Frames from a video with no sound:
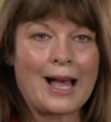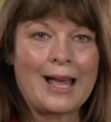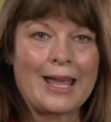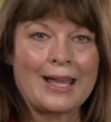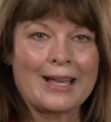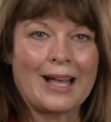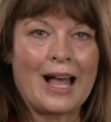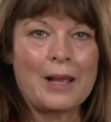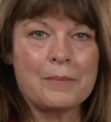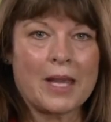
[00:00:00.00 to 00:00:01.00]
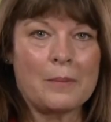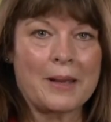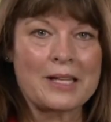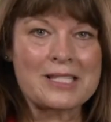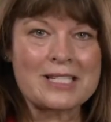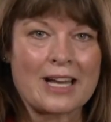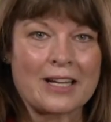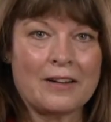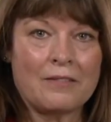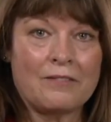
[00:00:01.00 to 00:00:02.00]
Hi, I'm Gail
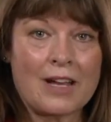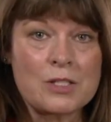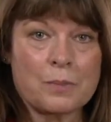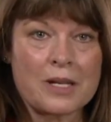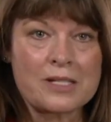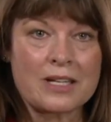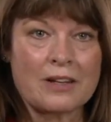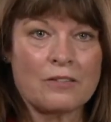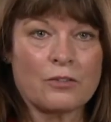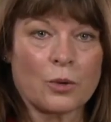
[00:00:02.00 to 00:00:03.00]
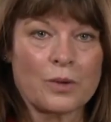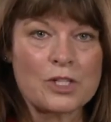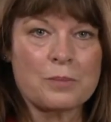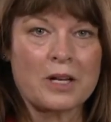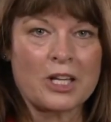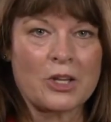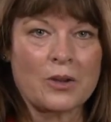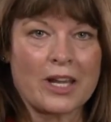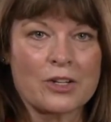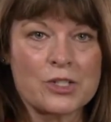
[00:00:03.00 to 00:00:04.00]
Malenstein, Vice President for Richmond
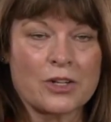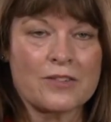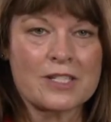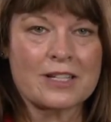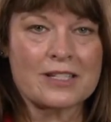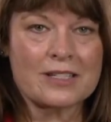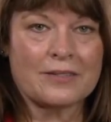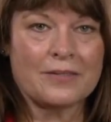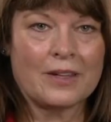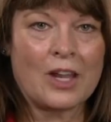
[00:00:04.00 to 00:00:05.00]
Acute Care Services.